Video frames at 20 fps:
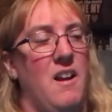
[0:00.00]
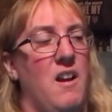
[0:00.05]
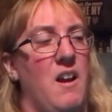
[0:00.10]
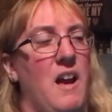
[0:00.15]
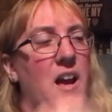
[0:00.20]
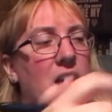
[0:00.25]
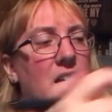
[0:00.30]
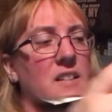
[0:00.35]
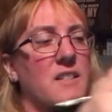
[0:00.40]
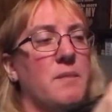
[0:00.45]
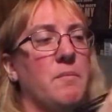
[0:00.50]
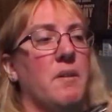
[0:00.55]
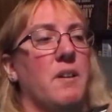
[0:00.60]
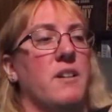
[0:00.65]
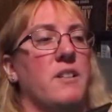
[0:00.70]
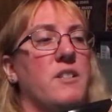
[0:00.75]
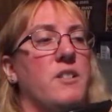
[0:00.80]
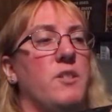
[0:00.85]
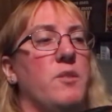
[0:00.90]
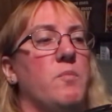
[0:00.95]
I get to
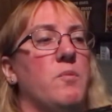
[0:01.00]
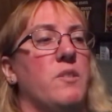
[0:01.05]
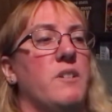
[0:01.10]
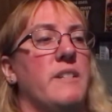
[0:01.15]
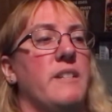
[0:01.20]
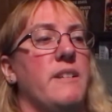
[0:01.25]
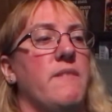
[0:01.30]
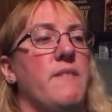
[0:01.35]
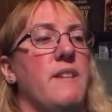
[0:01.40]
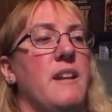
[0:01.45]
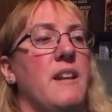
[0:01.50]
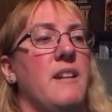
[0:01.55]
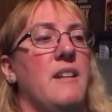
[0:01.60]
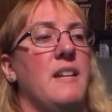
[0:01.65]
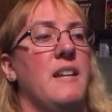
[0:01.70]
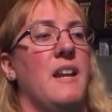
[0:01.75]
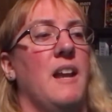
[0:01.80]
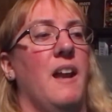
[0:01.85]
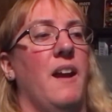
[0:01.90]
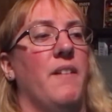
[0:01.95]
mark two more
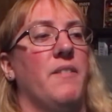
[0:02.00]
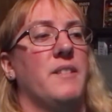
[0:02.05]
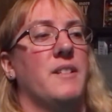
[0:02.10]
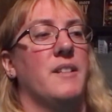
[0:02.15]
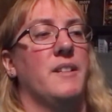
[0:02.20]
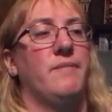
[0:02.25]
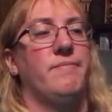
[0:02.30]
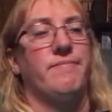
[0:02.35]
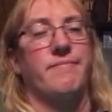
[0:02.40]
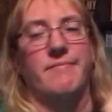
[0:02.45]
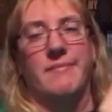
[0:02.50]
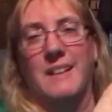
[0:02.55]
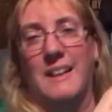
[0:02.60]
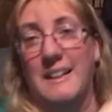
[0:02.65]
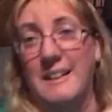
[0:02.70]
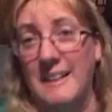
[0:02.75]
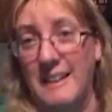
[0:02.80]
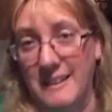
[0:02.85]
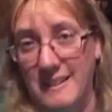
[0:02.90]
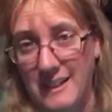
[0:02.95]
DNFs.
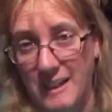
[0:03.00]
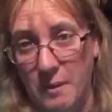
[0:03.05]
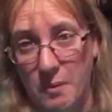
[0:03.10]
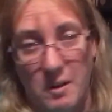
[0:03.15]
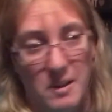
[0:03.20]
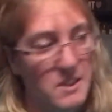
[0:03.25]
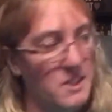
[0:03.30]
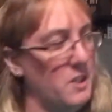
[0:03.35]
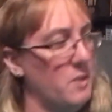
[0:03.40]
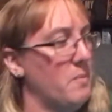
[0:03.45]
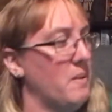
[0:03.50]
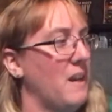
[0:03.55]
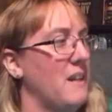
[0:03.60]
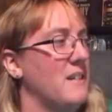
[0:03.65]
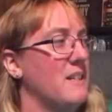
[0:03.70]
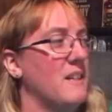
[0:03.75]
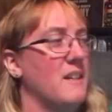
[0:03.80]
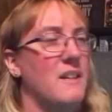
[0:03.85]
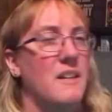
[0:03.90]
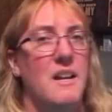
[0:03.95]
Not that I want to, but I
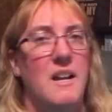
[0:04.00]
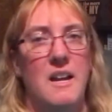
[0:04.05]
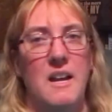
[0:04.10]
did.